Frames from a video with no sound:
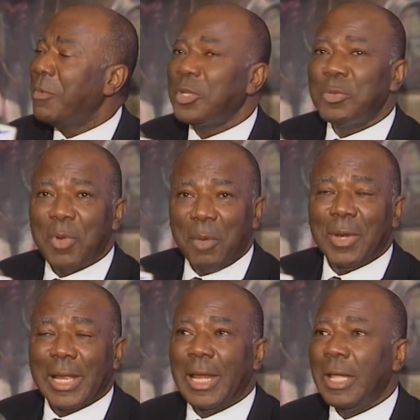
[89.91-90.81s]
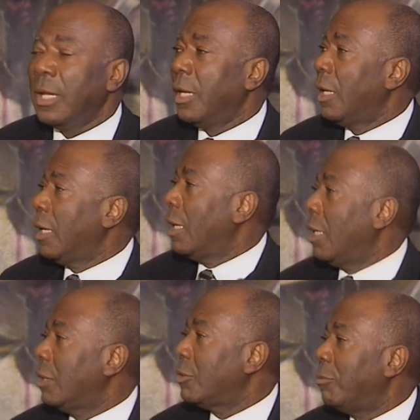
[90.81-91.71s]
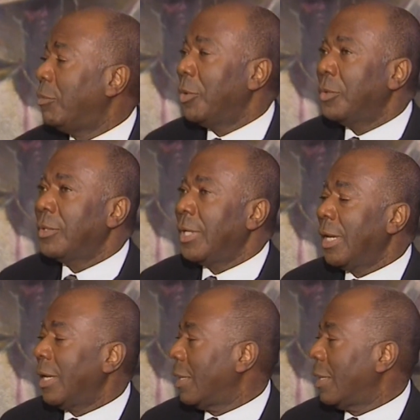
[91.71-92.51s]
much publicly uh, to both uh,